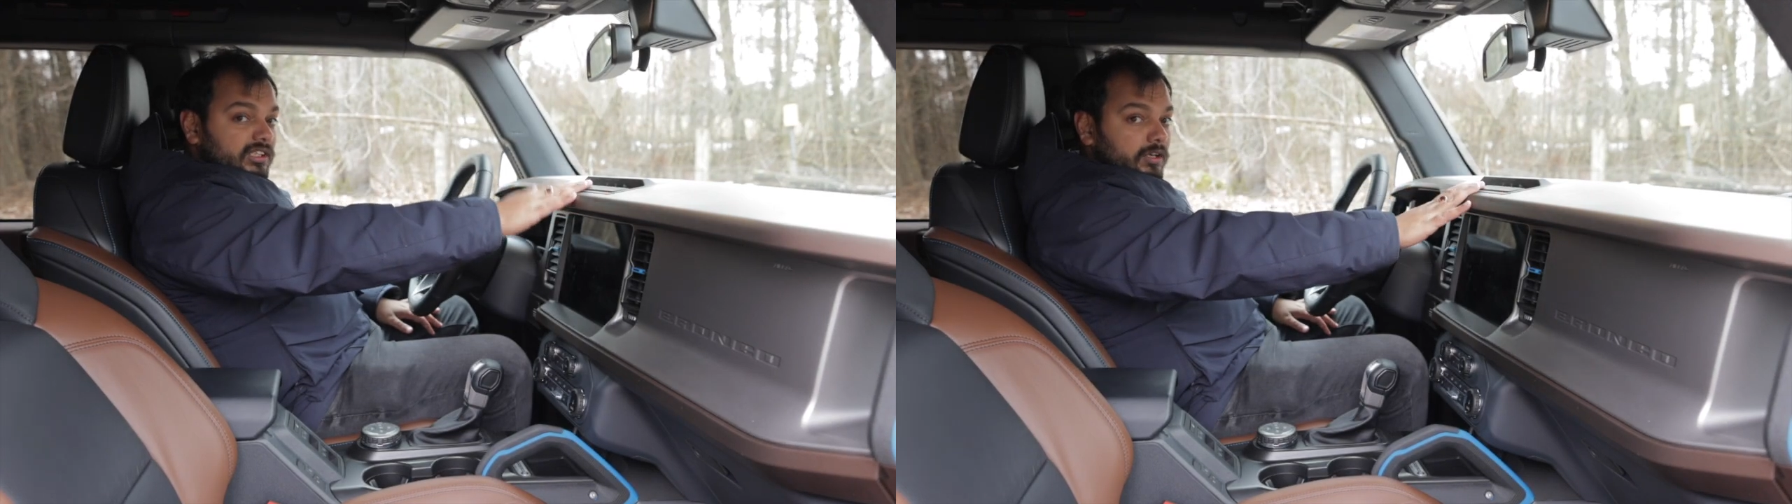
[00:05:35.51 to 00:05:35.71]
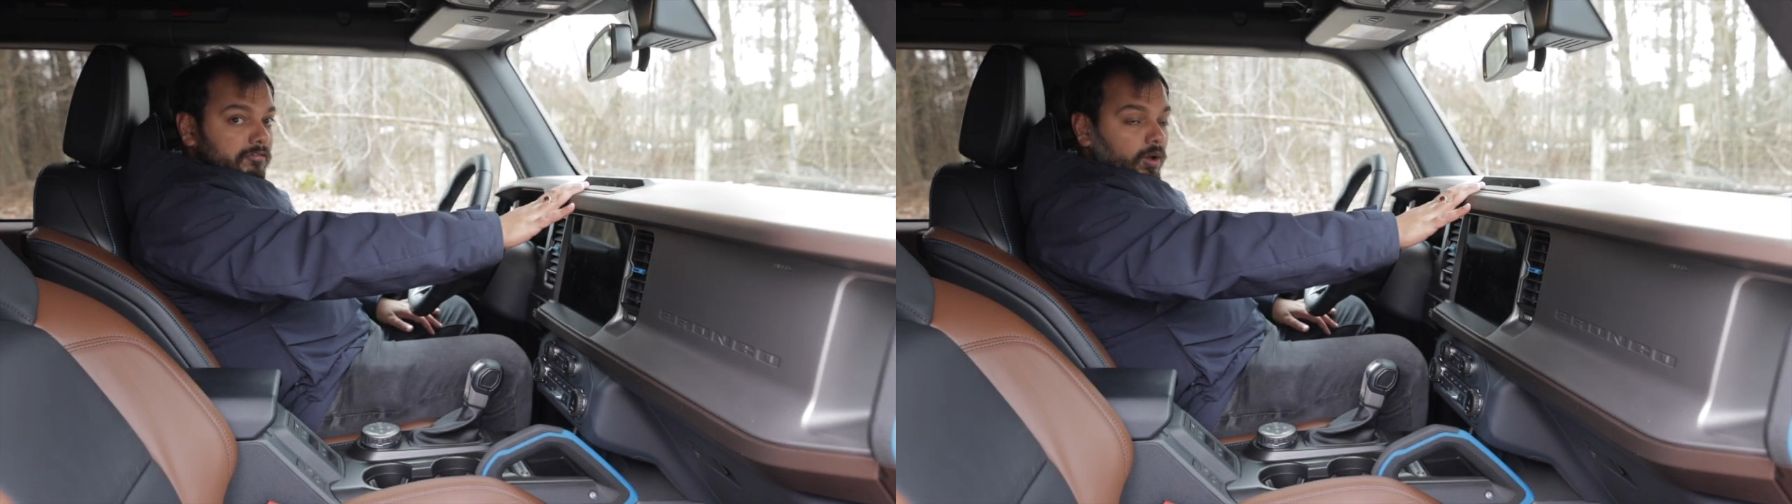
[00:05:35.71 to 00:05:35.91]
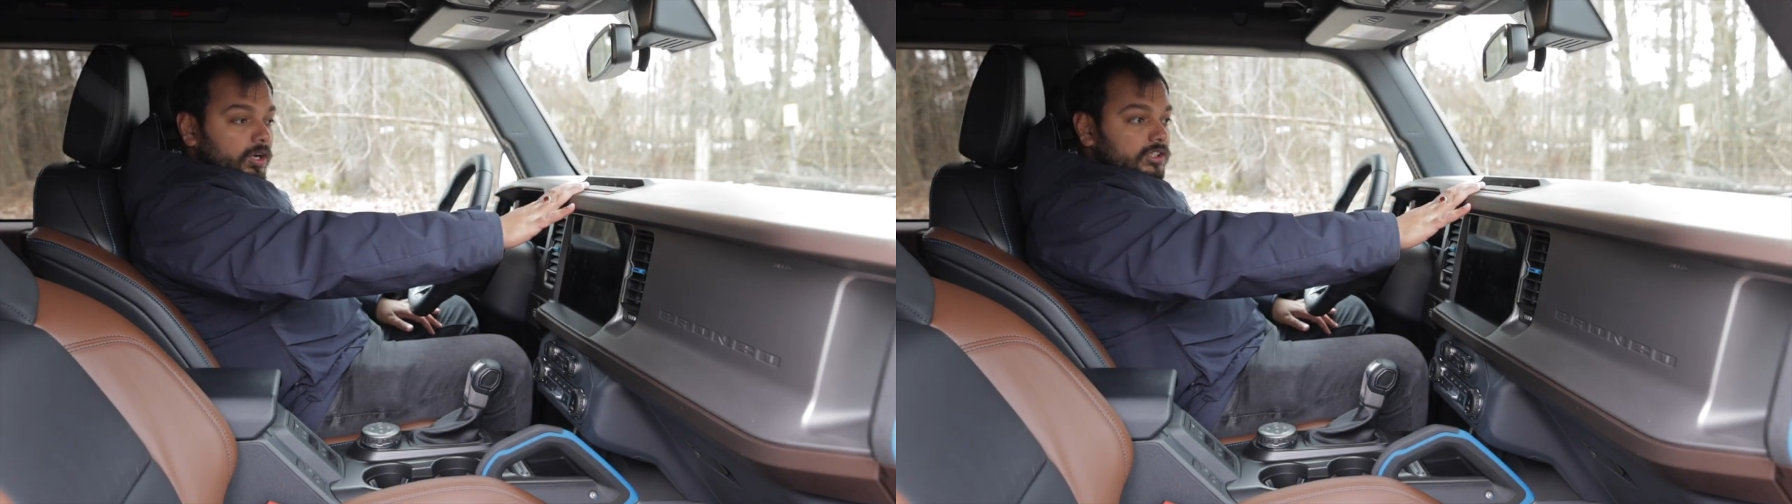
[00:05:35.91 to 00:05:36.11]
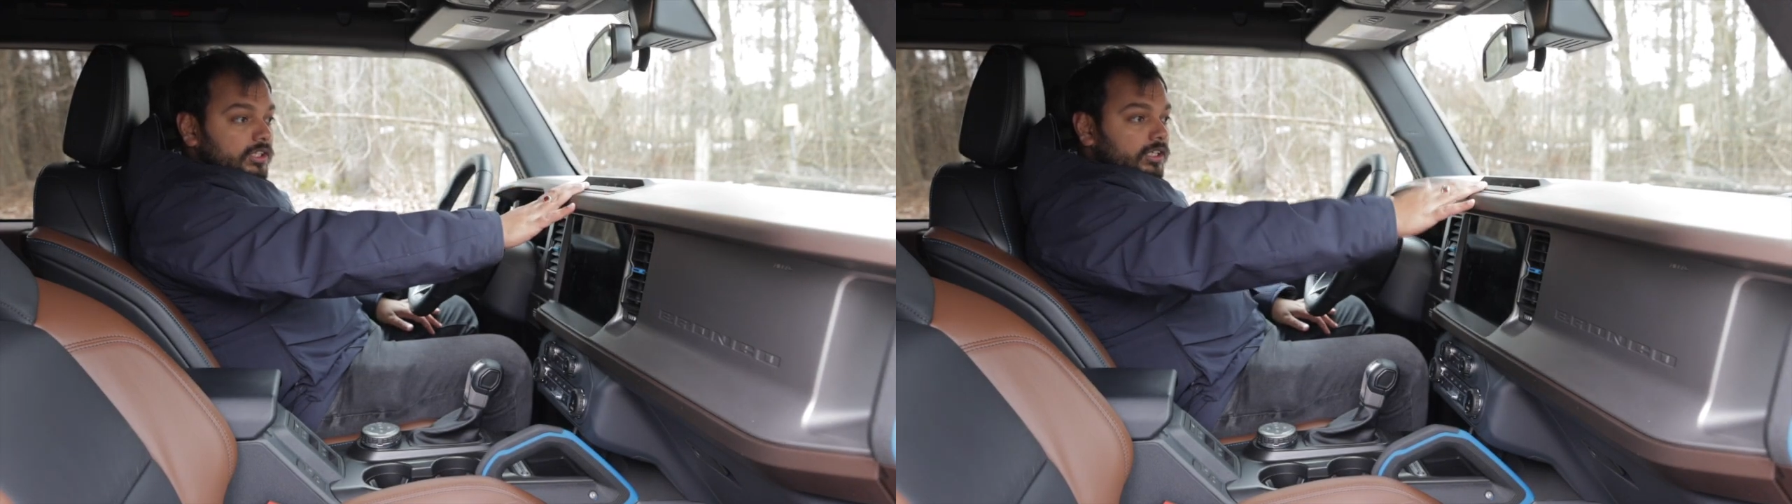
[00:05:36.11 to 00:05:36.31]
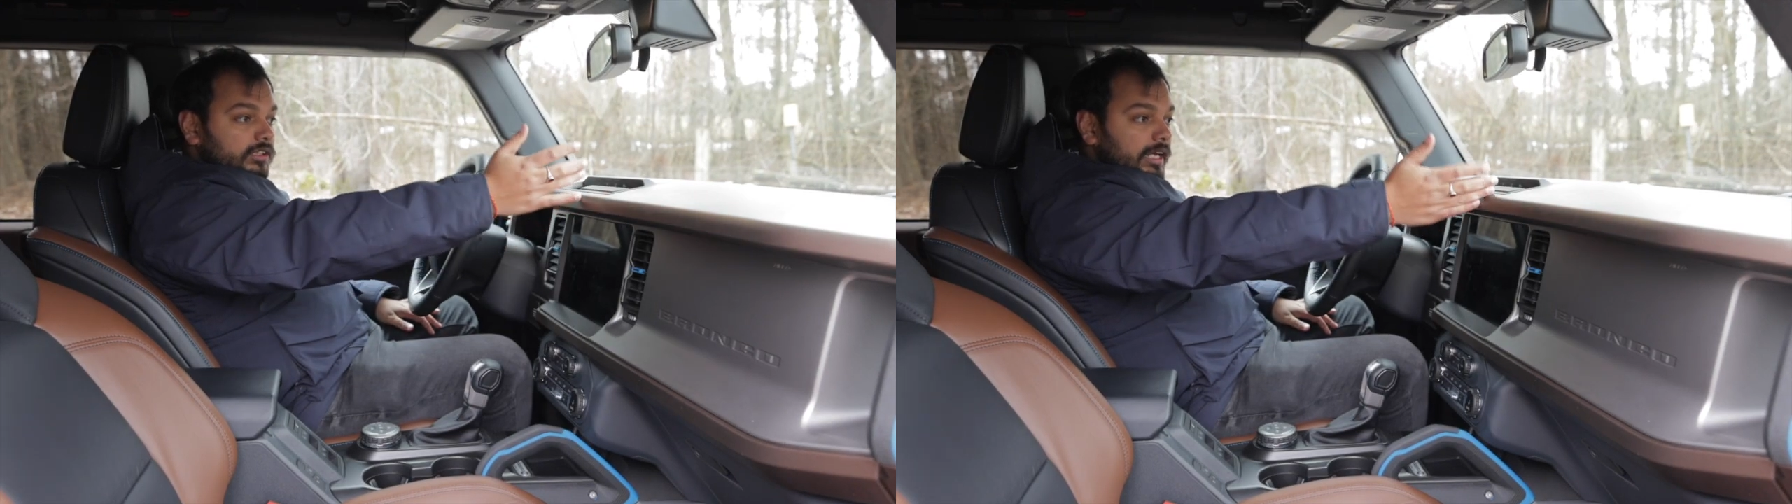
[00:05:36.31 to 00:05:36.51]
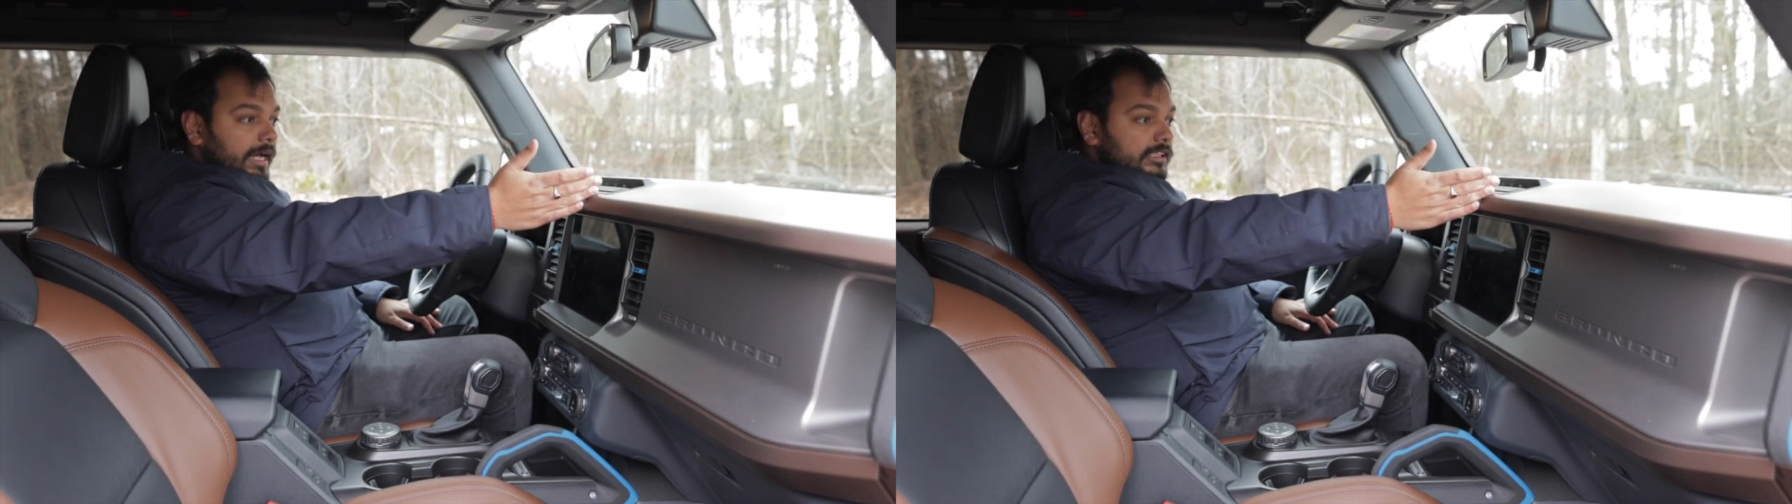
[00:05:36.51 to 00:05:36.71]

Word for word: for the diff locks here,